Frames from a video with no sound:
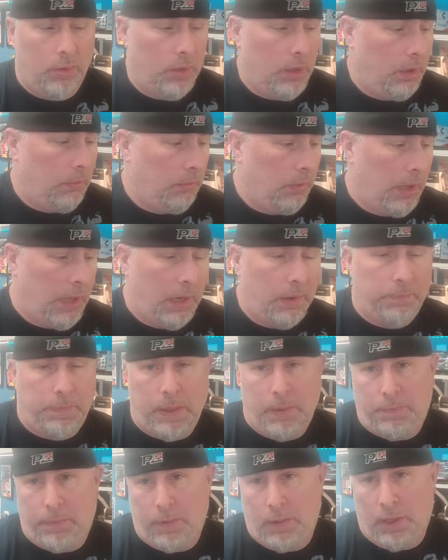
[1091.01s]
A lot of
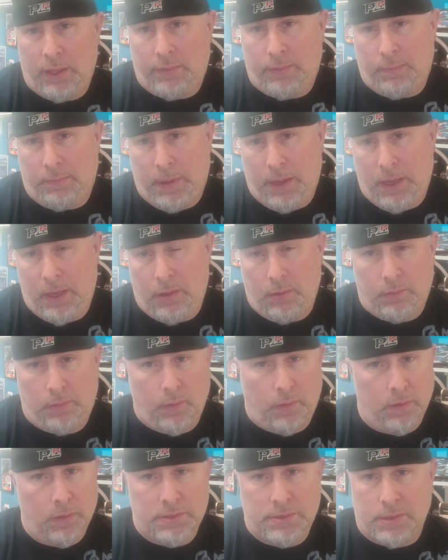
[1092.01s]
people like to paint
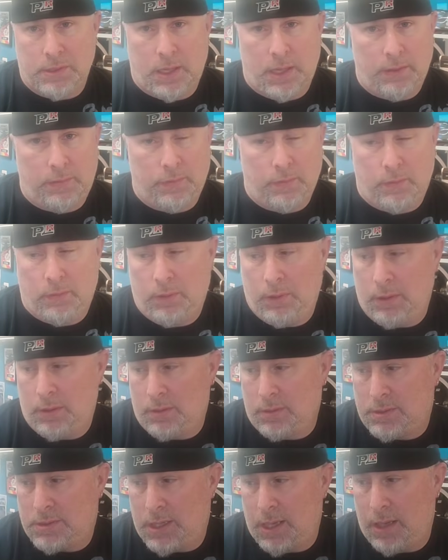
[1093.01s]
outdoors, and I totally
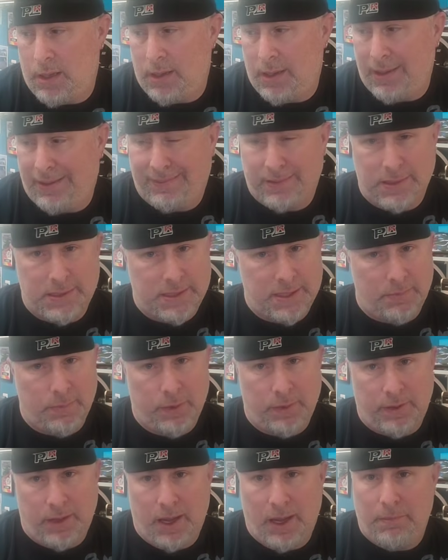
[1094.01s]
understand that. In the
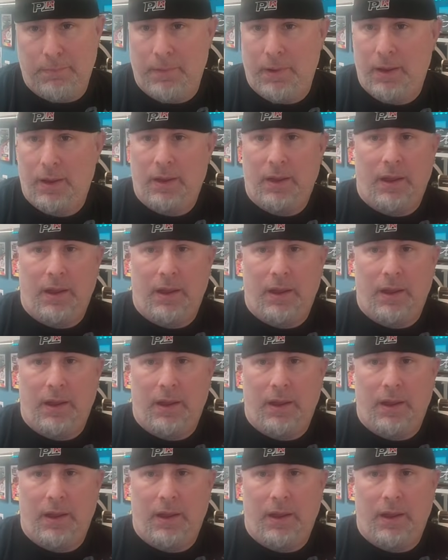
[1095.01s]
summertime,